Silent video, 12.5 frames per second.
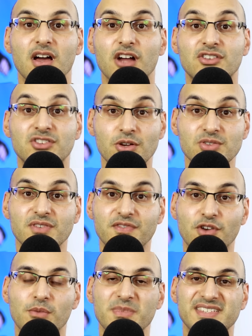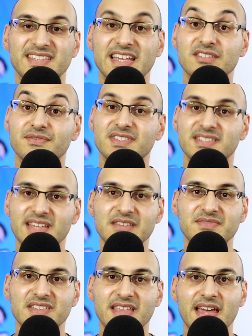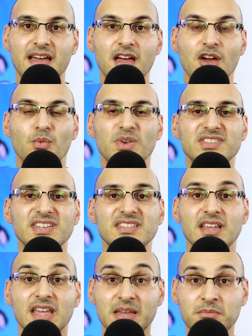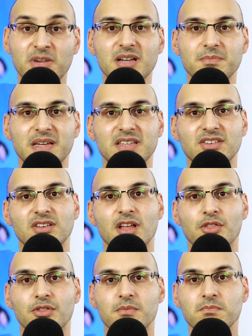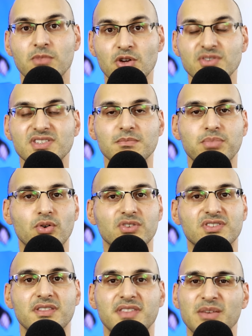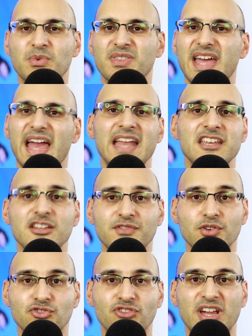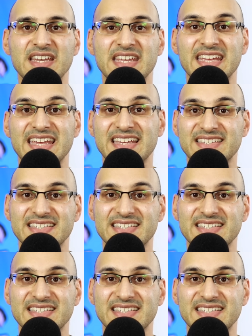A dose of common sense for safety there, which is, in my opinion, the most important thing with any of your training is